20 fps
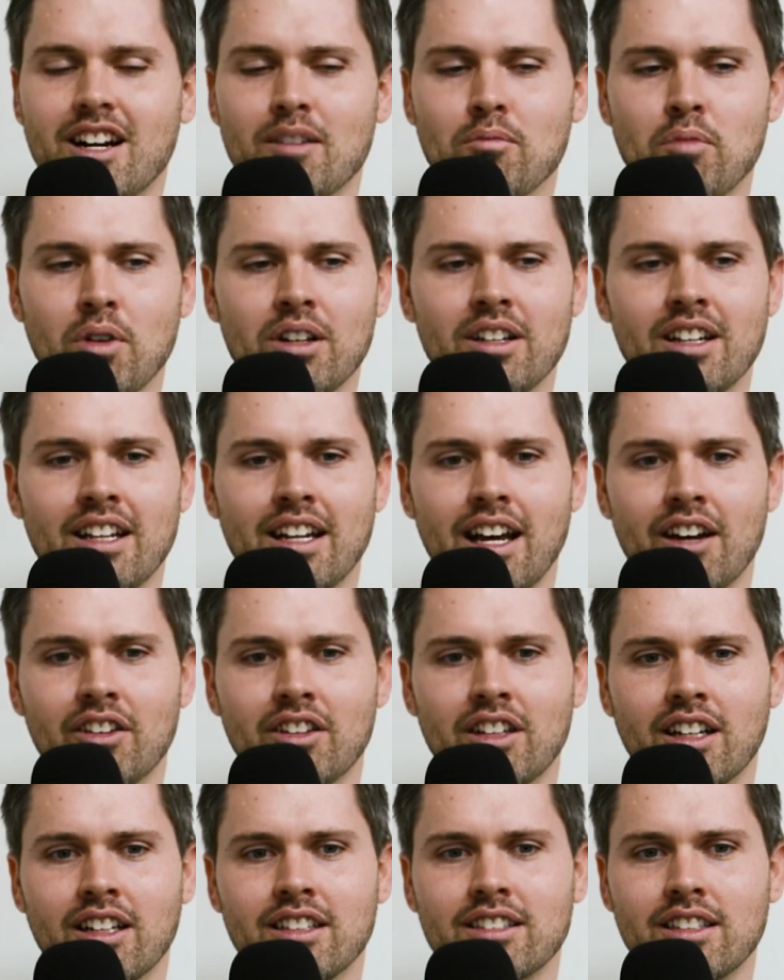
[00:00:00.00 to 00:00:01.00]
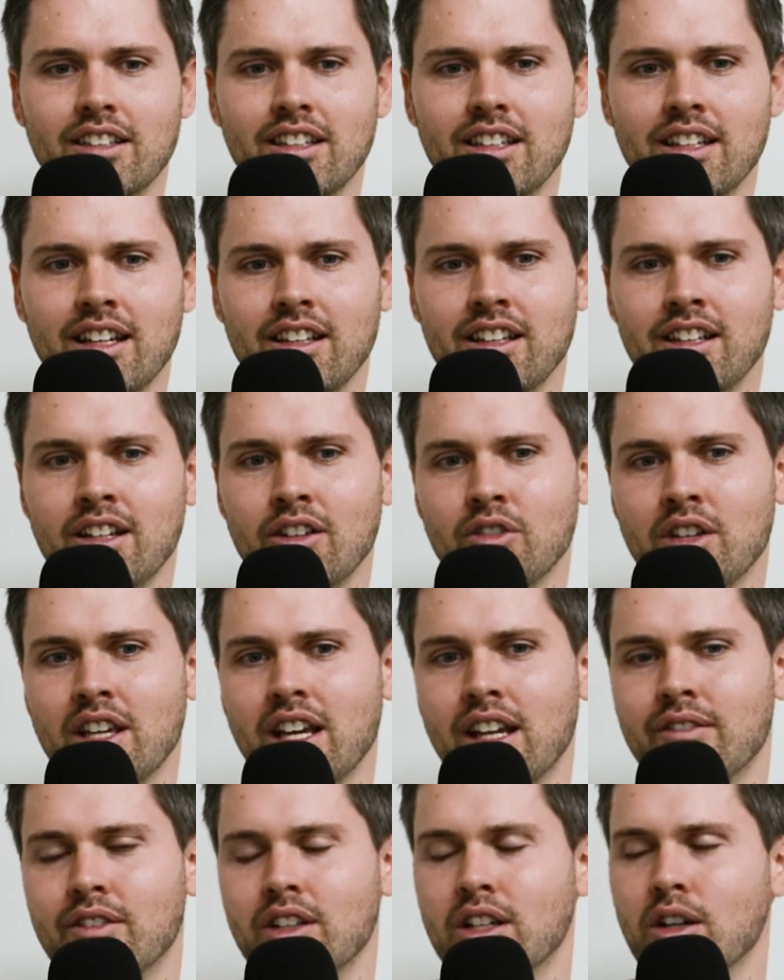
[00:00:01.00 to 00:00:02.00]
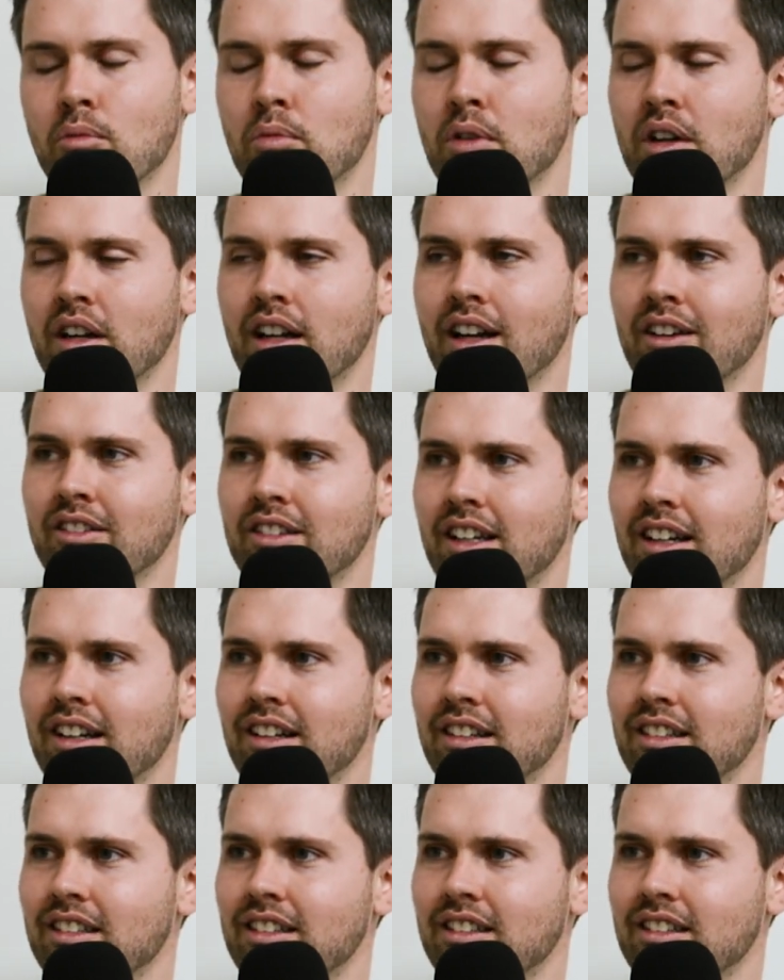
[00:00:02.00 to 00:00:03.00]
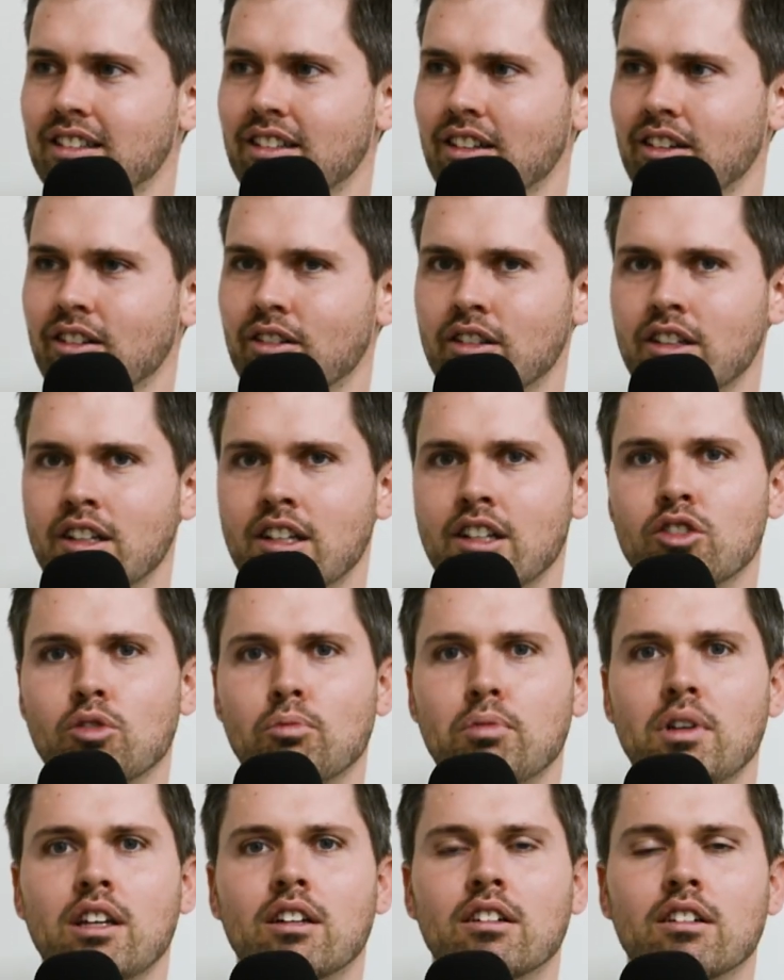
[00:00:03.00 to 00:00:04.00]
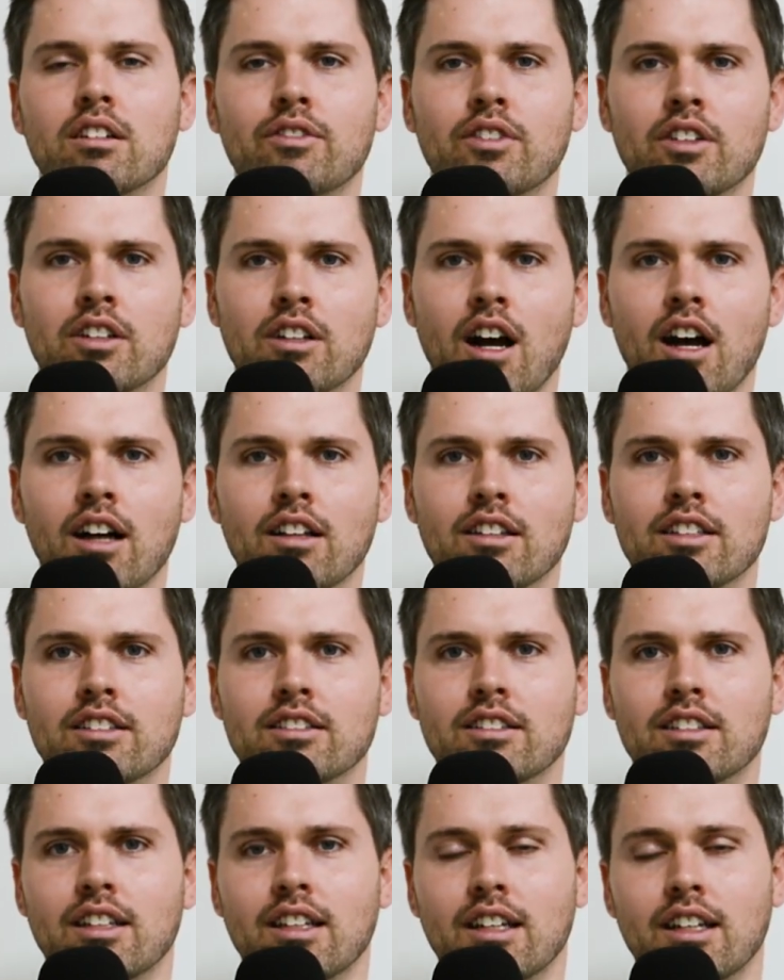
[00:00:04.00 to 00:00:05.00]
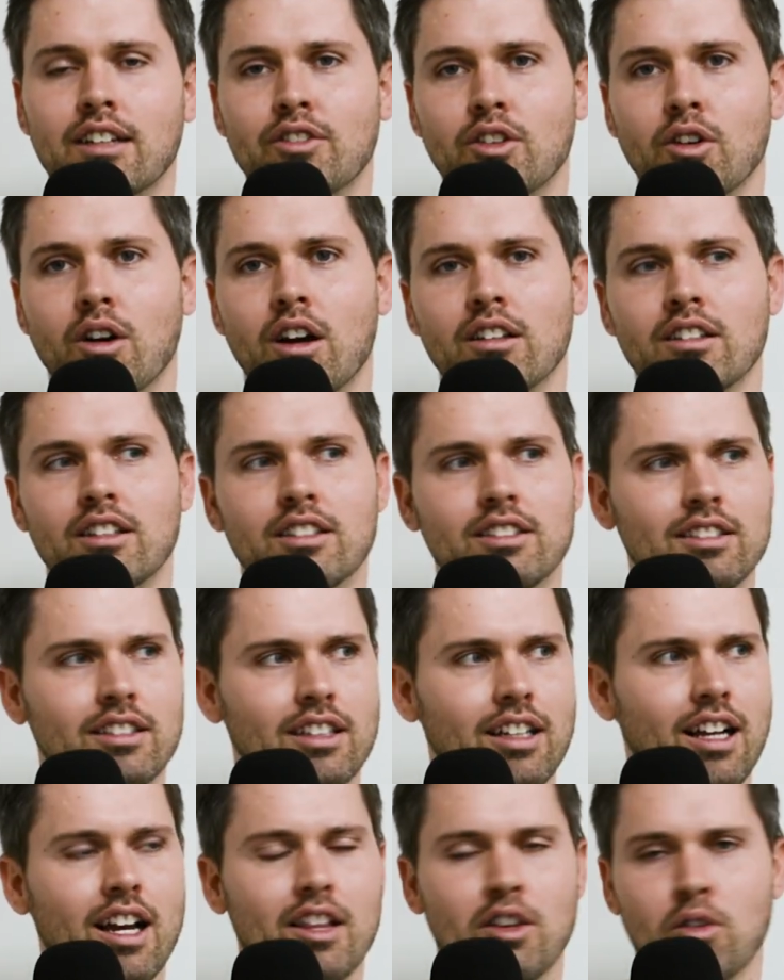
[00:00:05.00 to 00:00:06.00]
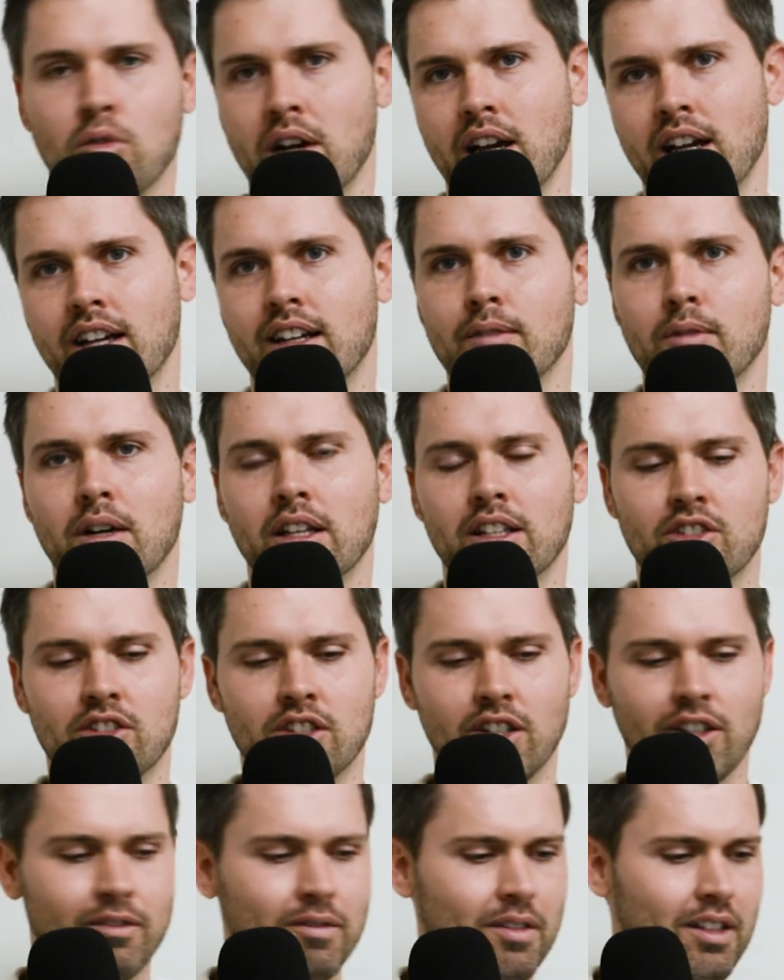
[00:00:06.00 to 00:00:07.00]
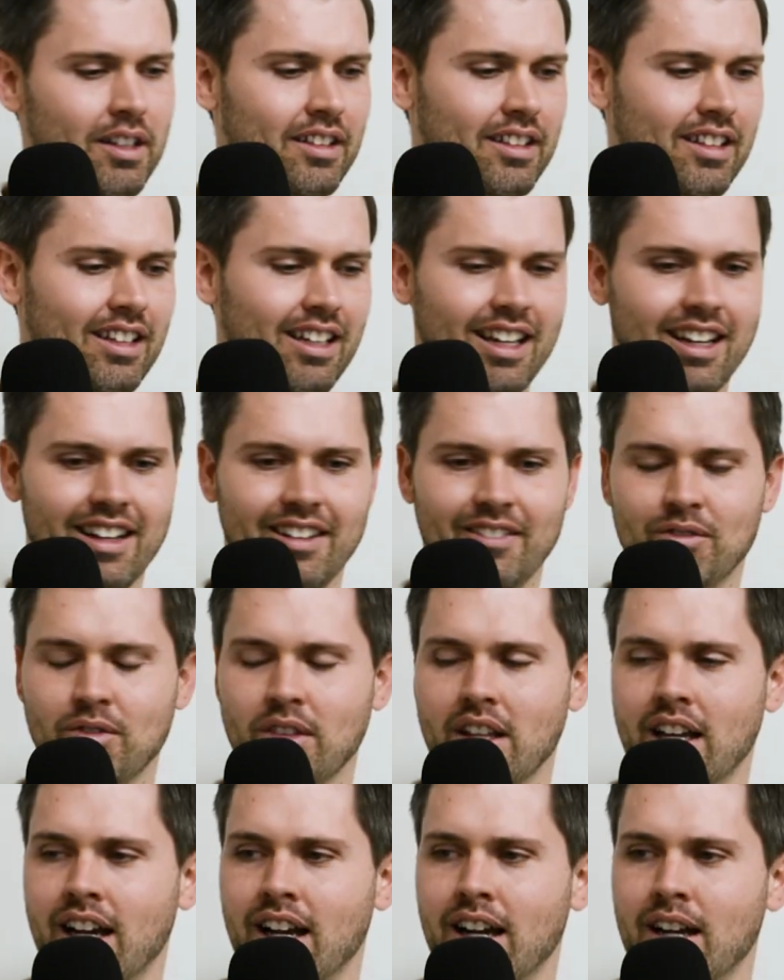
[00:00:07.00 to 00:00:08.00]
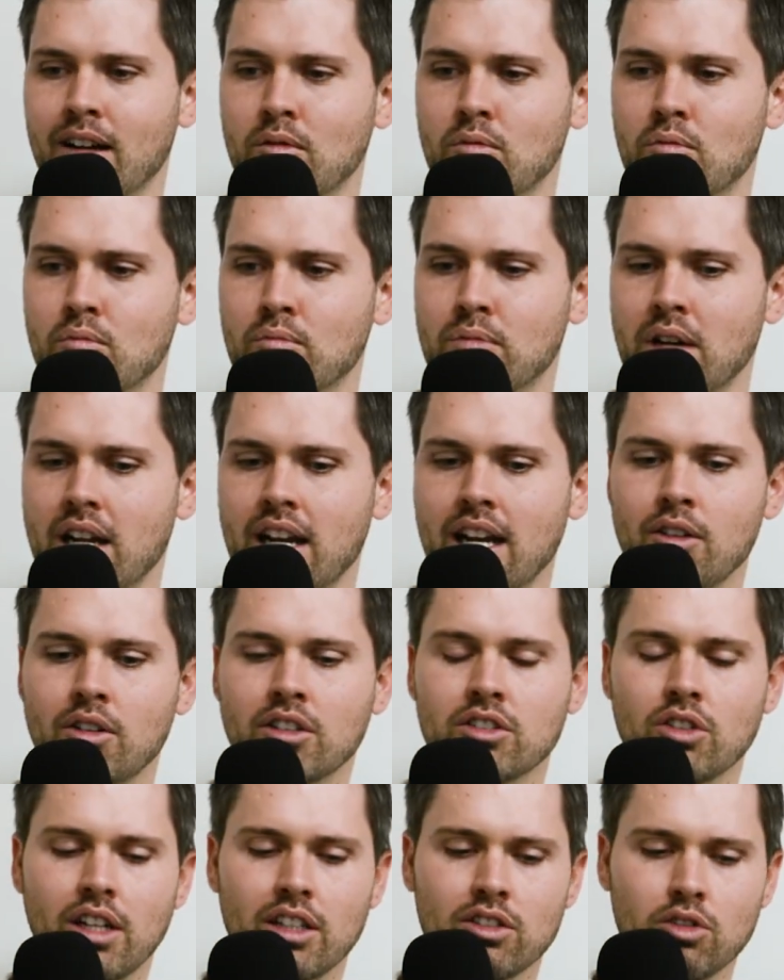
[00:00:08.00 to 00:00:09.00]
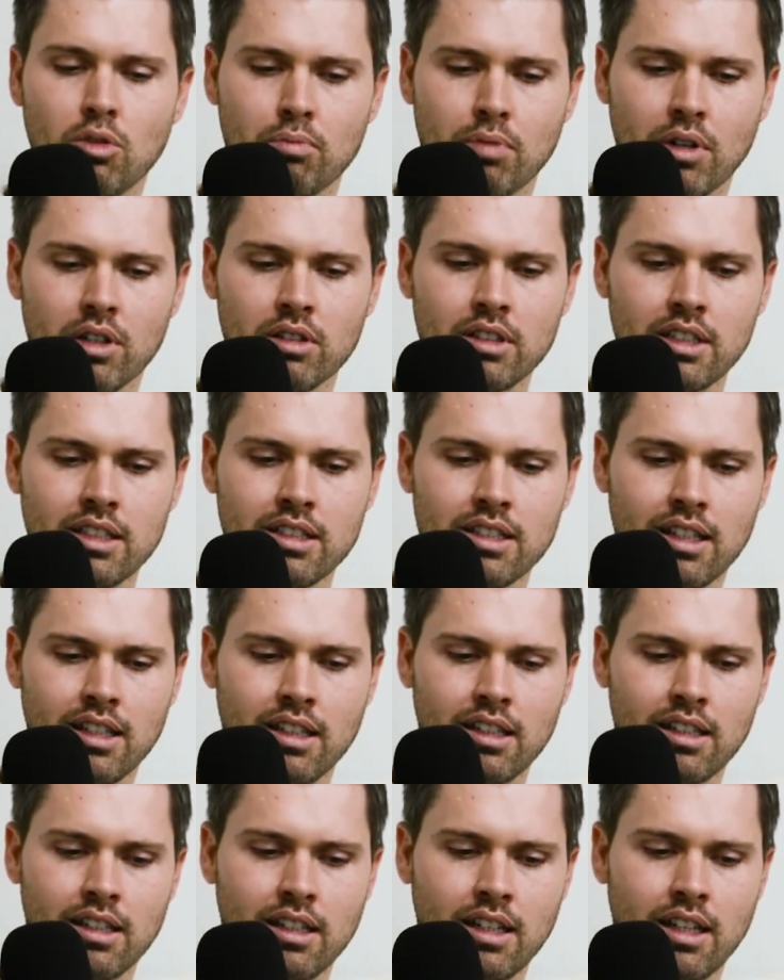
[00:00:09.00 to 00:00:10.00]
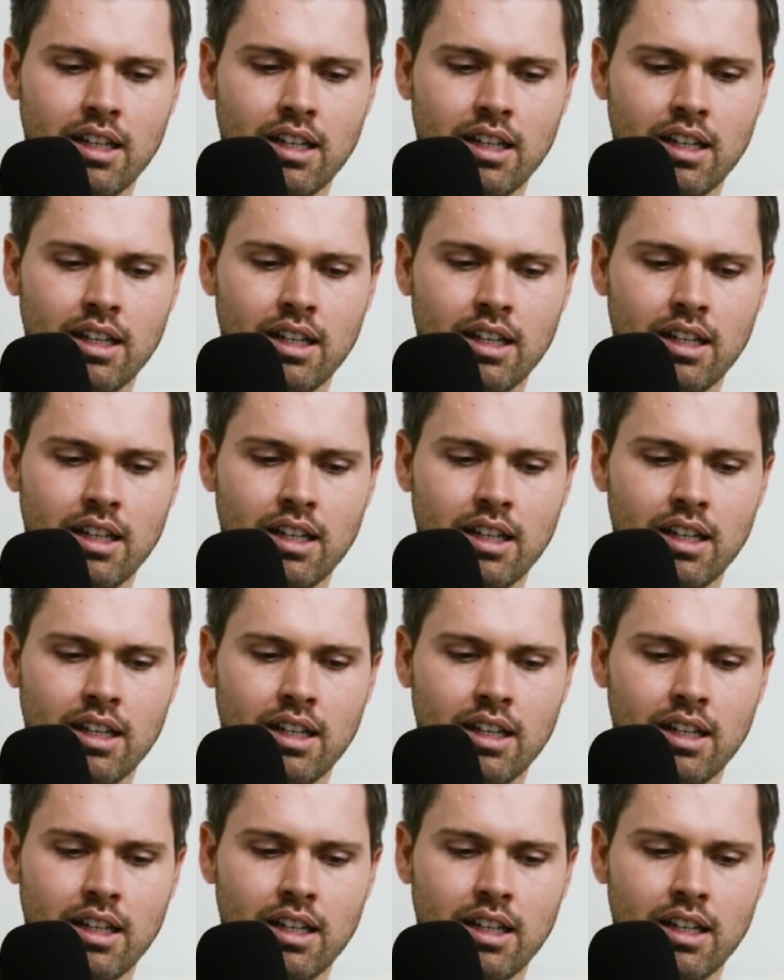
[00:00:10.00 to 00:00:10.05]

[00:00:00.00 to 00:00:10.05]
putting it out there because you you don't get if you don't put it out there. You have so, try. You have to try. Peter, if you're not listening, and if you are listening, either way, come on the show for yeah. sure. Um, but anyways, okay. So Burlington.